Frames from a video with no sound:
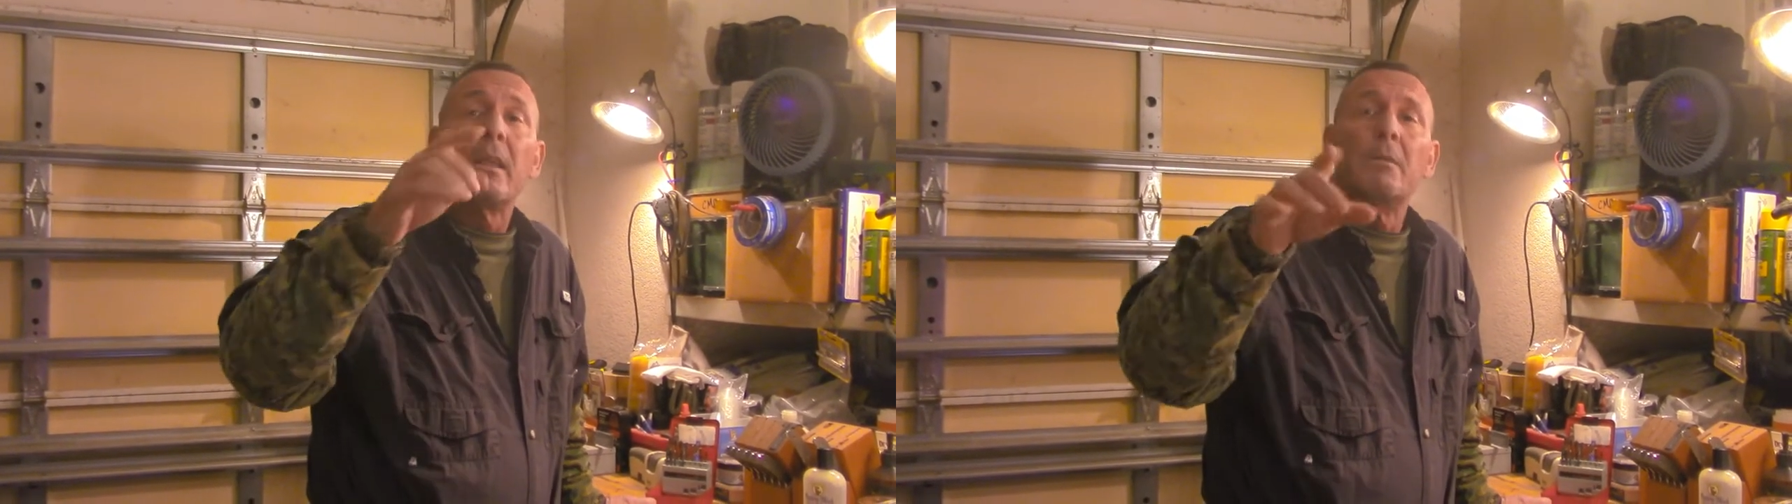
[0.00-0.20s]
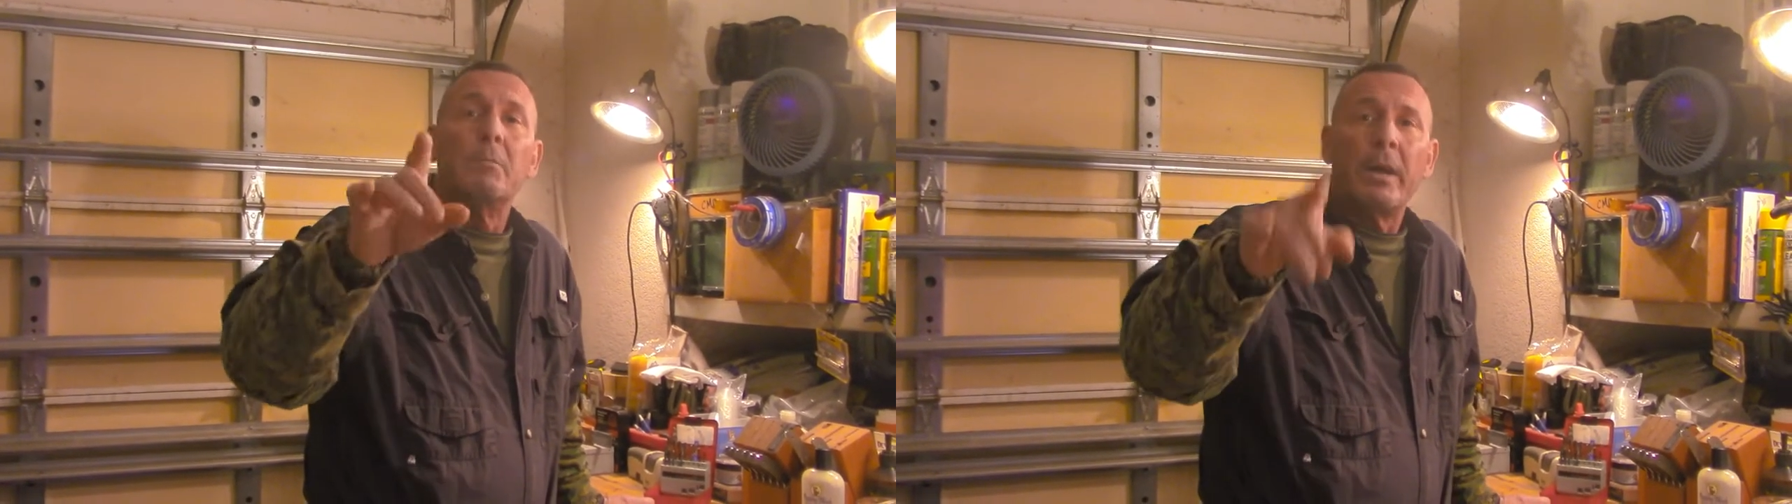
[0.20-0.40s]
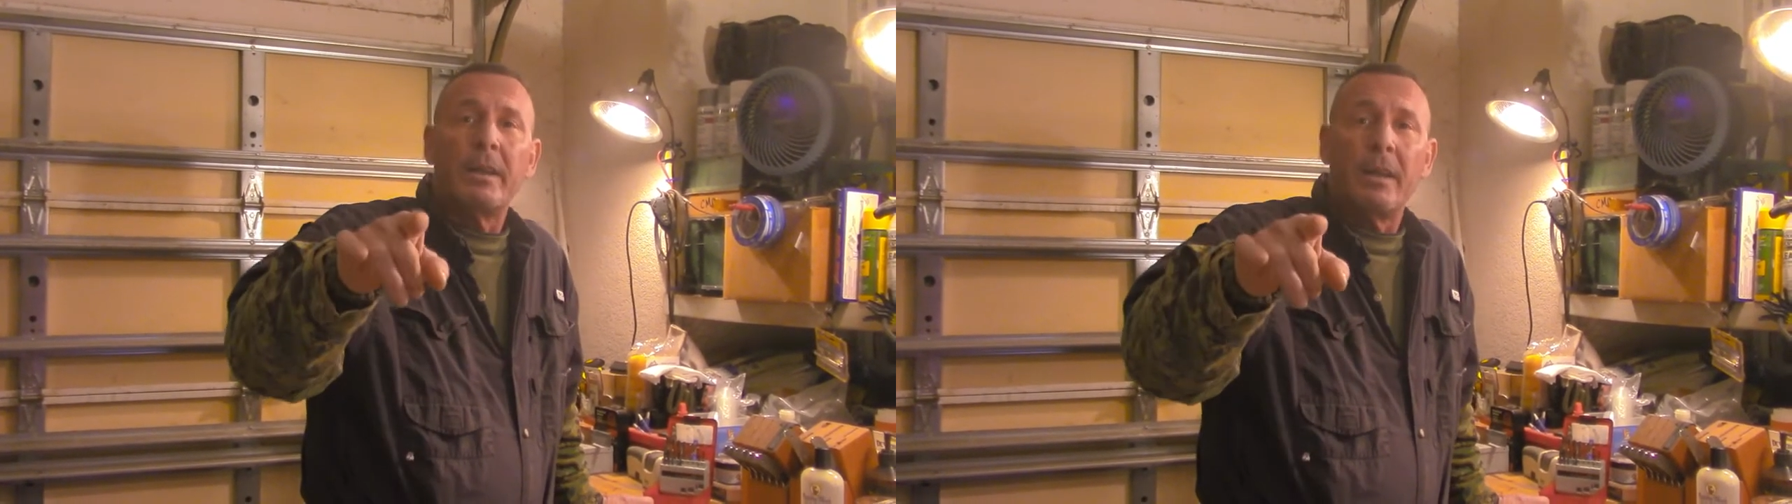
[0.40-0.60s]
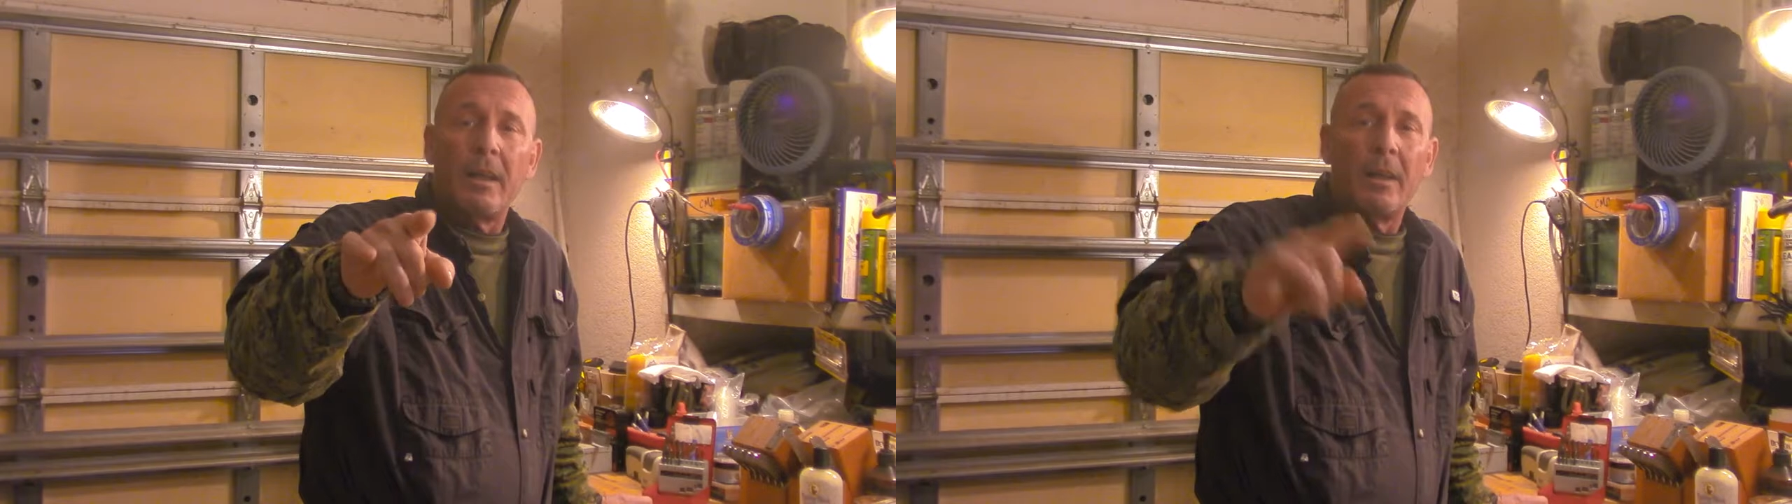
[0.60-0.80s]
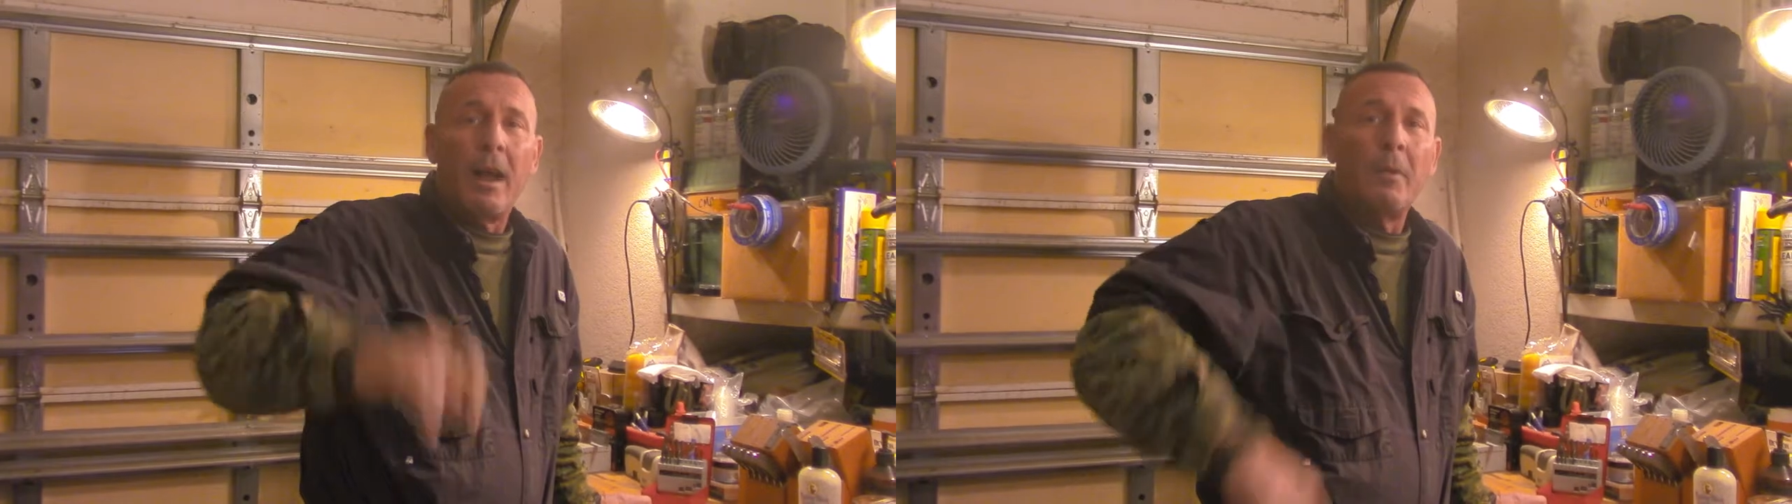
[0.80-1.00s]
But
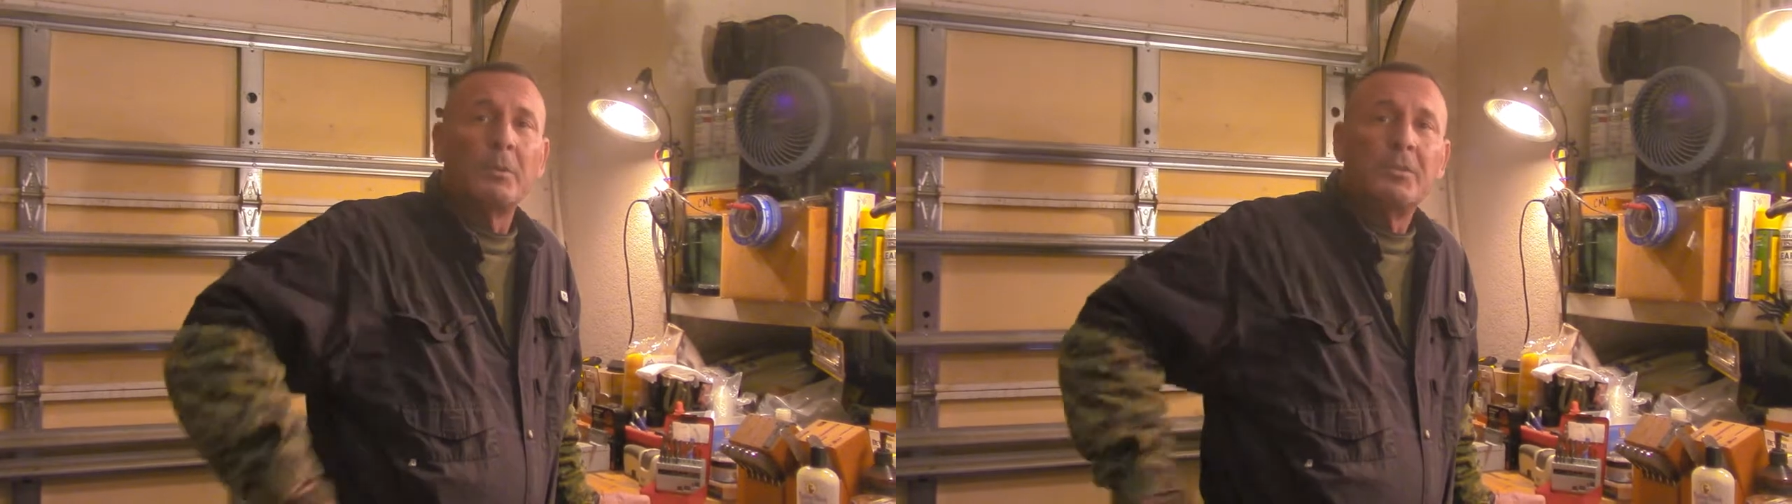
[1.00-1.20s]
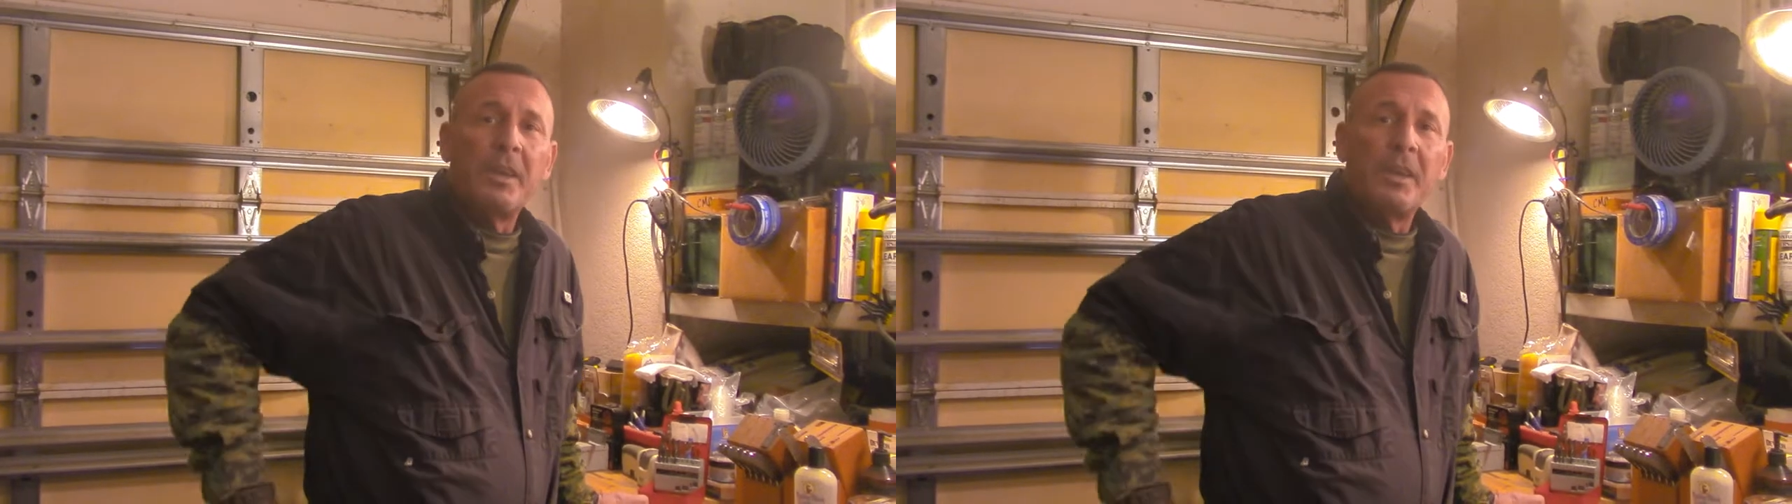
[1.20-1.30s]
I will see